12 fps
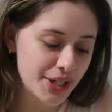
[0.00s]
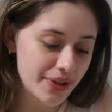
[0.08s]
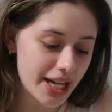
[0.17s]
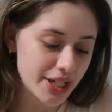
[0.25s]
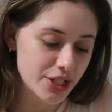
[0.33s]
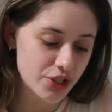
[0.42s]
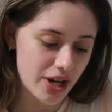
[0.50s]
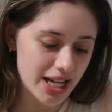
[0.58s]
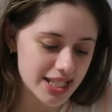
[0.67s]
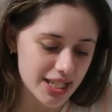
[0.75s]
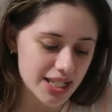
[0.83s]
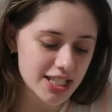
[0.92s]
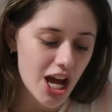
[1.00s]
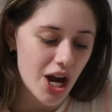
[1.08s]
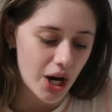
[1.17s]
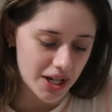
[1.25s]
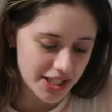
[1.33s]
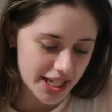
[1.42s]
do you get your dresses?
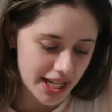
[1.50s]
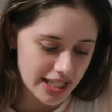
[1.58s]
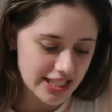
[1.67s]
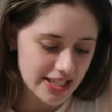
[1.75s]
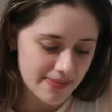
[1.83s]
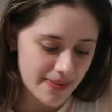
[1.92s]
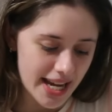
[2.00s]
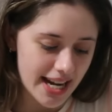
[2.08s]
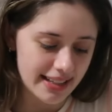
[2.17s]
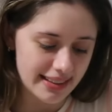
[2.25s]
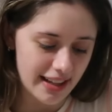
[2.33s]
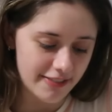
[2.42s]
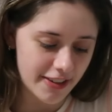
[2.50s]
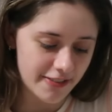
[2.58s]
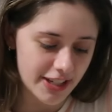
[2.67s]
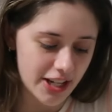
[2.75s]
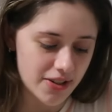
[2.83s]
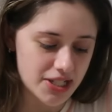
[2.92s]
Are they custom made? Love your
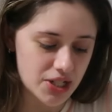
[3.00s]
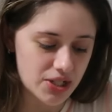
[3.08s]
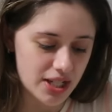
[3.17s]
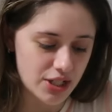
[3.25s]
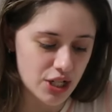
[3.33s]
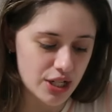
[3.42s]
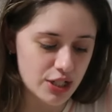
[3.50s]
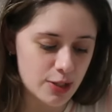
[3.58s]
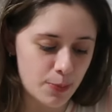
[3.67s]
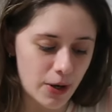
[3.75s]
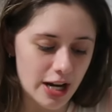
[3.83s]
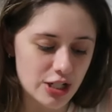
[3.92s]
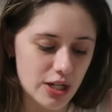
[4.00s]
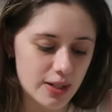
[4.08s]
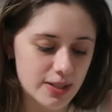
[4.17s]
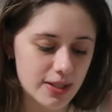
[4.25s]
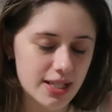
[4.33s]
videos. You're such an inspiration. So